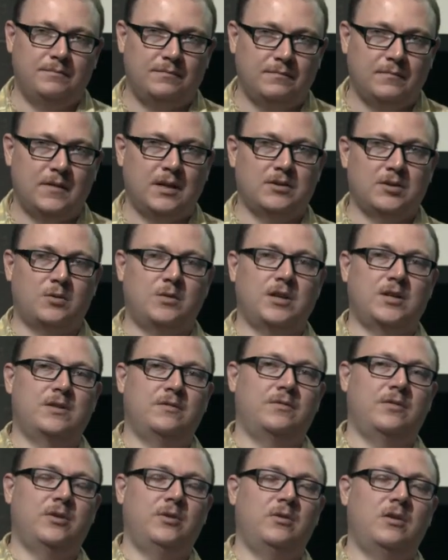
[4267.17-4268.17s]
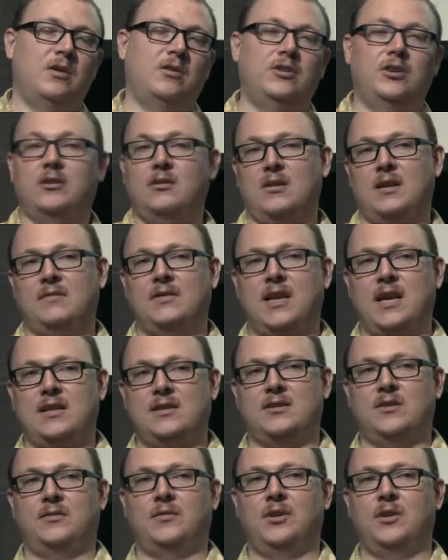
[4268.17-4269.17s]
Here's a question for you all, and you don't have to answer
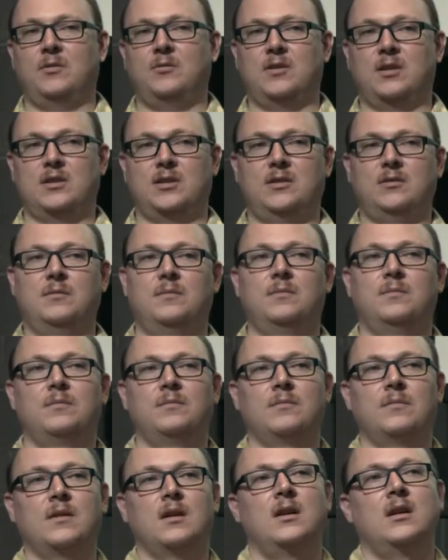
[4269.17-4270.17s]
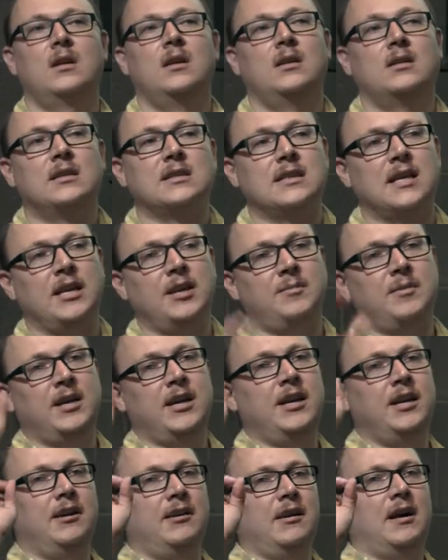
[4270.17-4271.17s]
if you don't want to. Does anybody
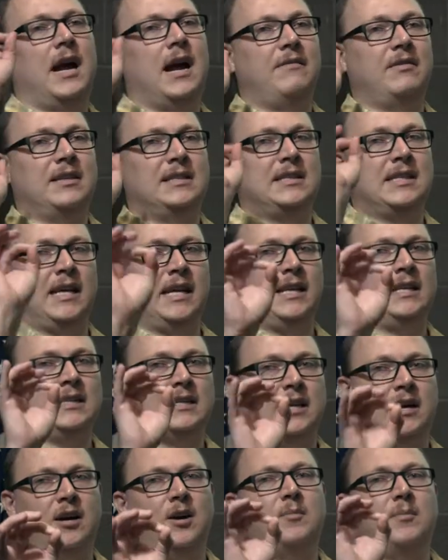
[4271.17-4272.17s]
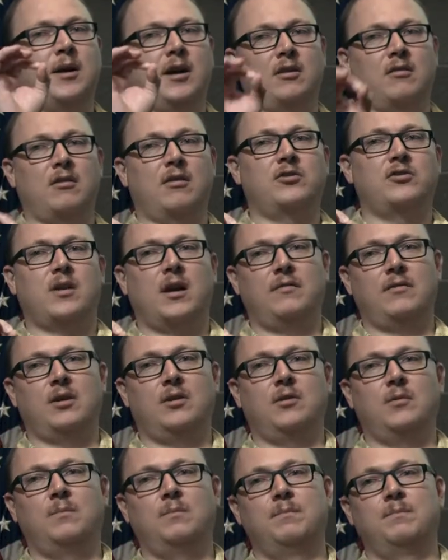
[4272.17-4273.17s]
here have a 10 terabyte hard drive at
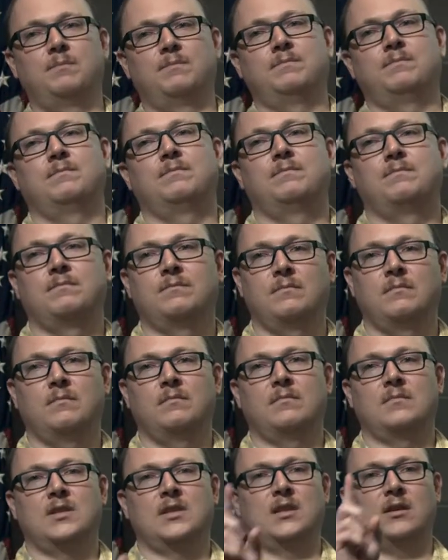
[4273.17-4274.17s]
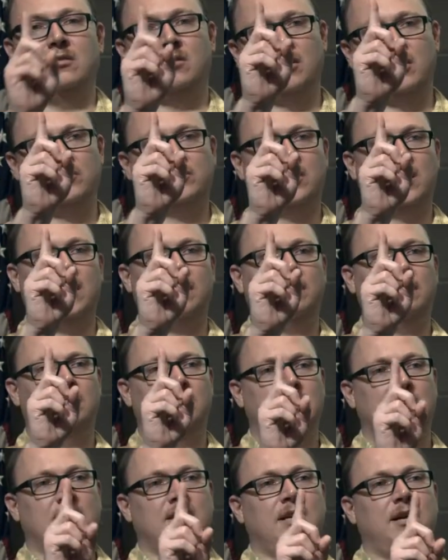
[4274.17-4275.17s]
home? Single hard drive,
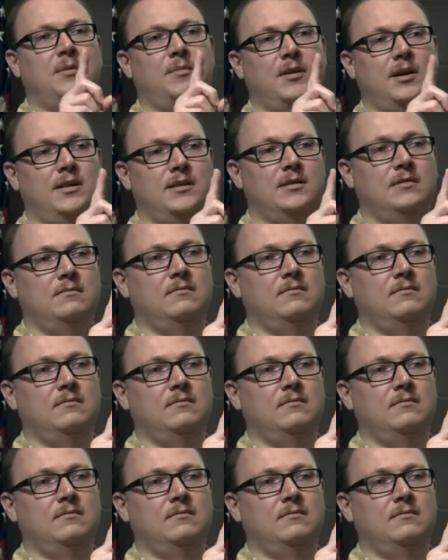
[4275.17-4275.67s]
10 terabytes.